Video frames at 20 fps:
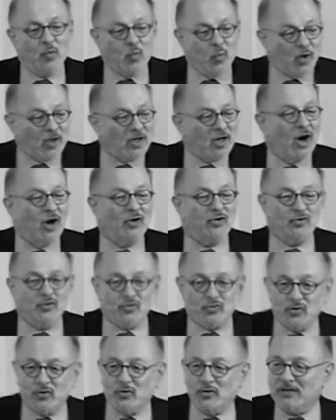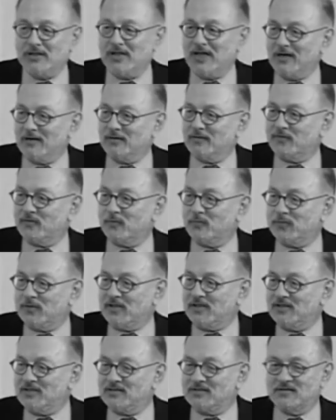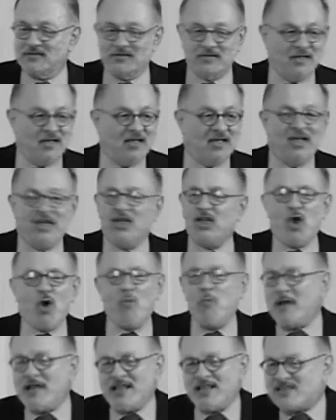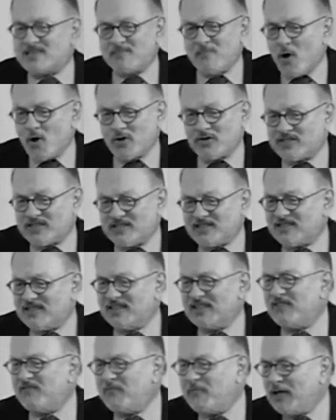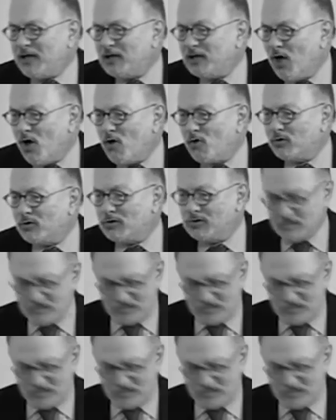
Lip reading: "What are you doing there, if you please?" "Nobody smokes," he said. "Leave me alone."